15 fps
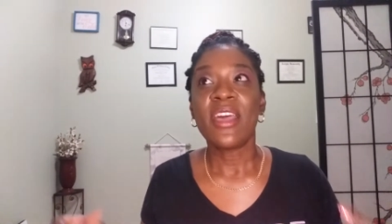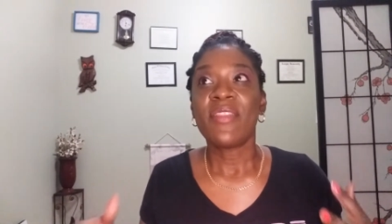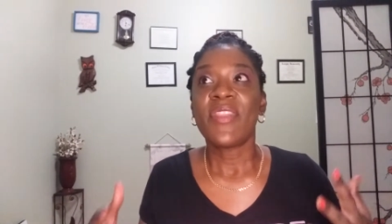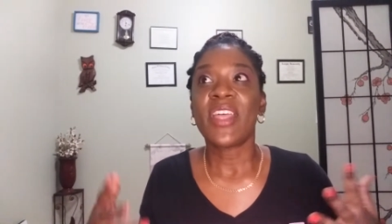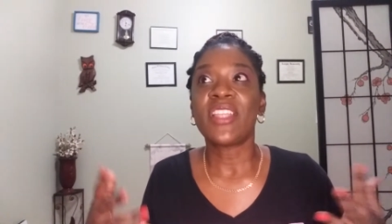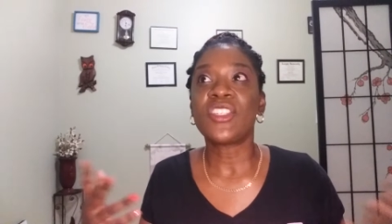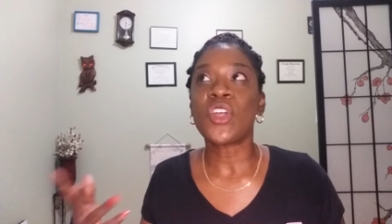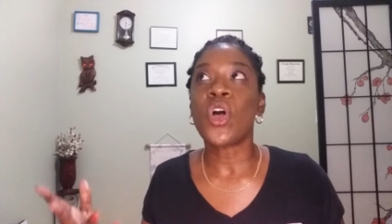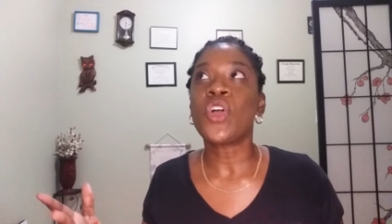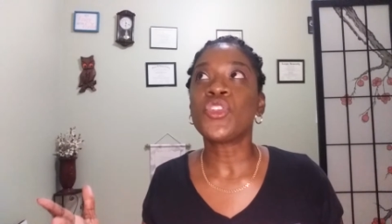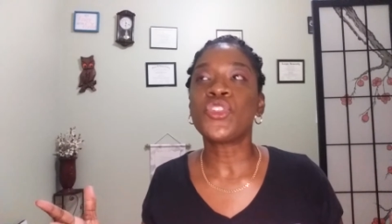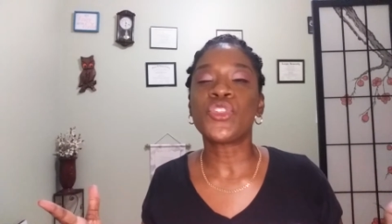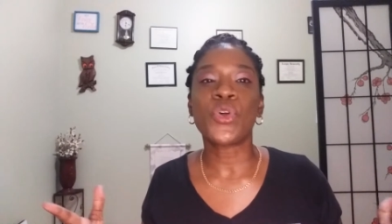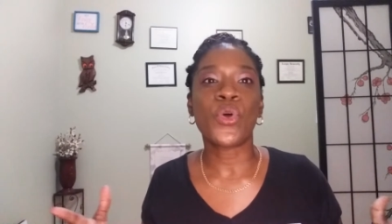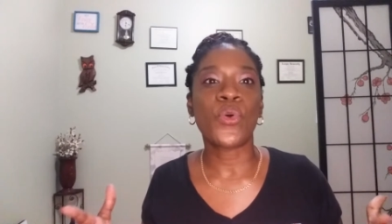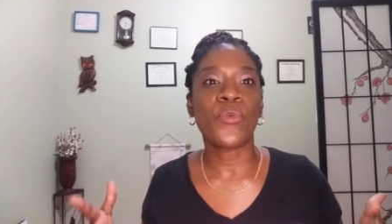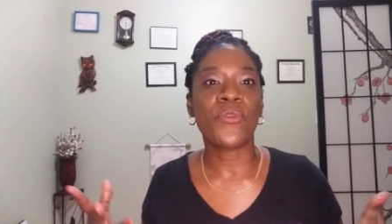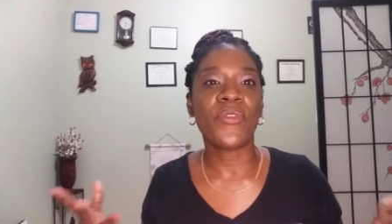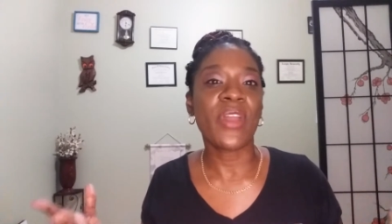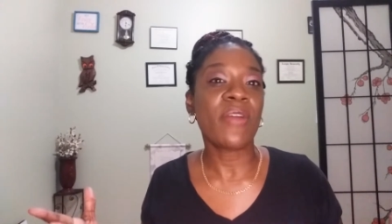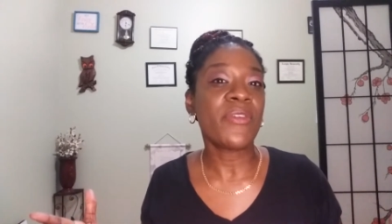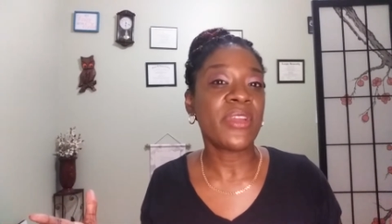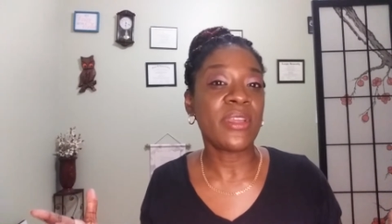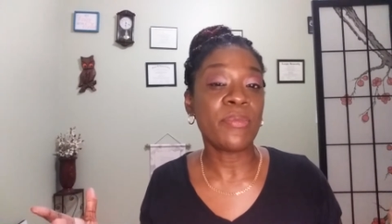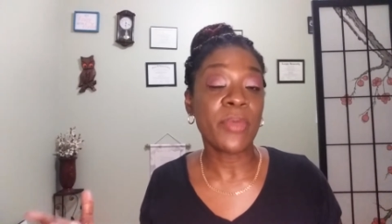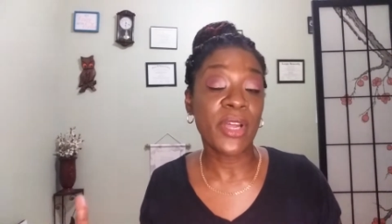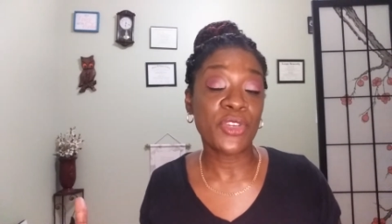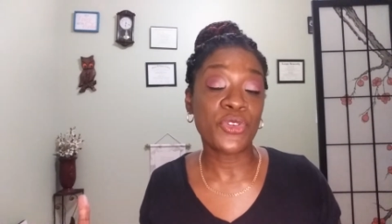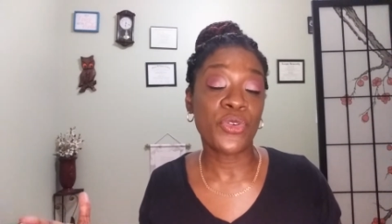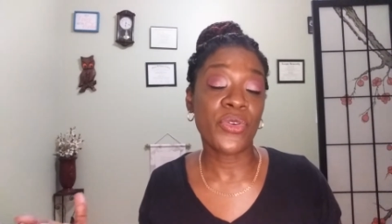that's also very
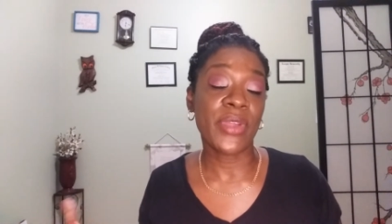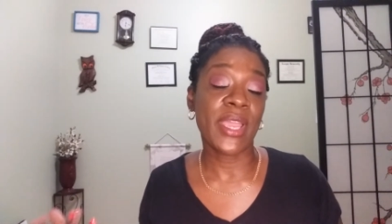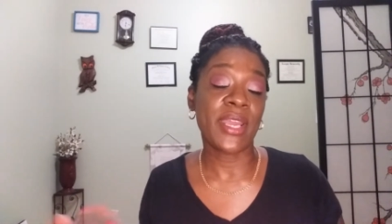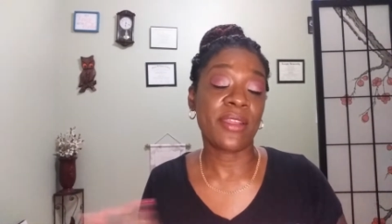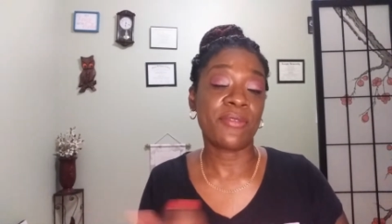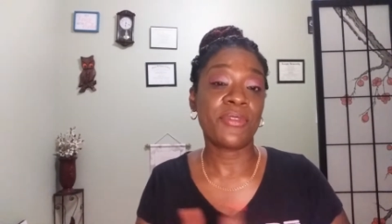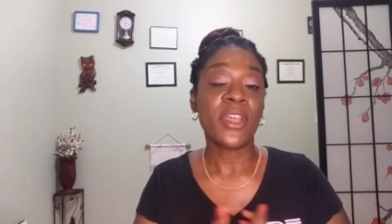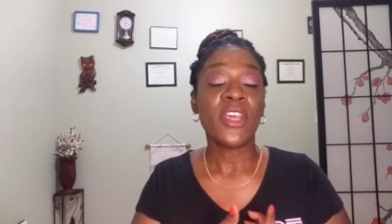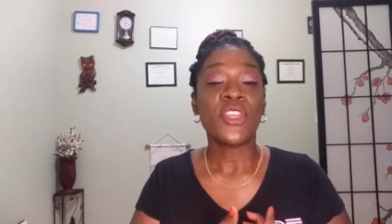much creative.